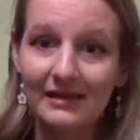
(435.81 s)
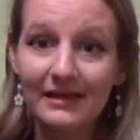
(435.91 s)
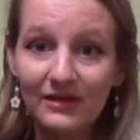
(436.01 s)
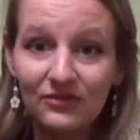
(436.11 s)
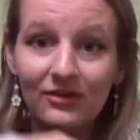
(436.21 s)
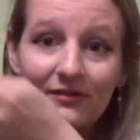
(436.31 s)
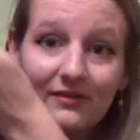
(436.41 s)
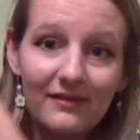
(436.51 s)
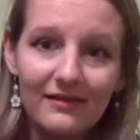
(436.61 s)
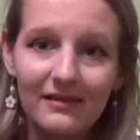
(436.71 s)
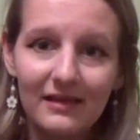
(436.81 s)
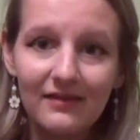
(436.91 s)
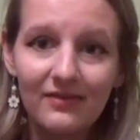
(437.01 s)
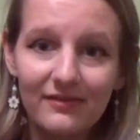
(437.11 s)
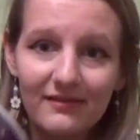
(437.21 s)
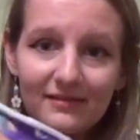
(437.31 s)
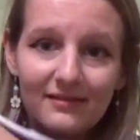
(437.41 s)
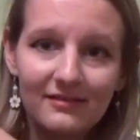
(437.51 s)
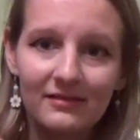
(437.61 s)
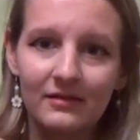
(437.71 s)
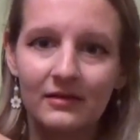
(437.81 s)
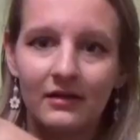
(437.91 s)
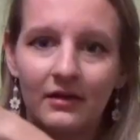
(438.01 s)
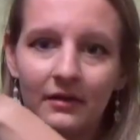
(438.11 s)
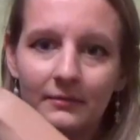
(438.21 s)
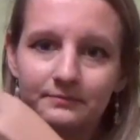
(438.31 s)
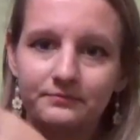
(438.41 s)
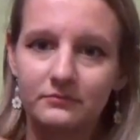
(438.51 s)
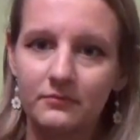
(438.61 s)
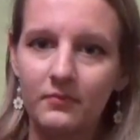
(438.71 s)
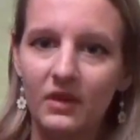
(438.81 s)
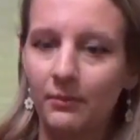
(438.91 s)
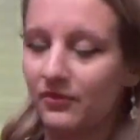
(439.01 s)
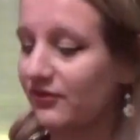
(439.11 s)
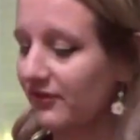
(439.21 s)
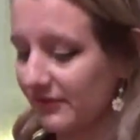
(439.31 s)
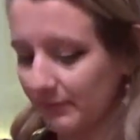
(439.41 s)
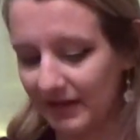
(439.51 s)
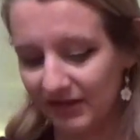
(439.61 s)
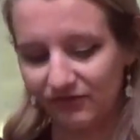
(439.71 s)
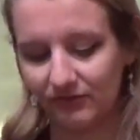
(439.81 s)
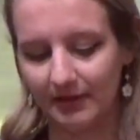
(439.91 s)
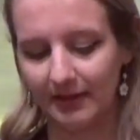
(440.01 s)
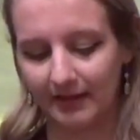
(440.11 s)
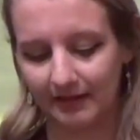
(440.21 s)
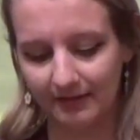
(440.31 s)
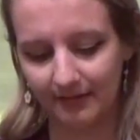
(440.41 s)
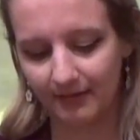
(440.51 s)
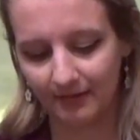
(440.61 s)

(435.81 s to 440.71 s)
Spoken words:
eaten in this. But just imagine like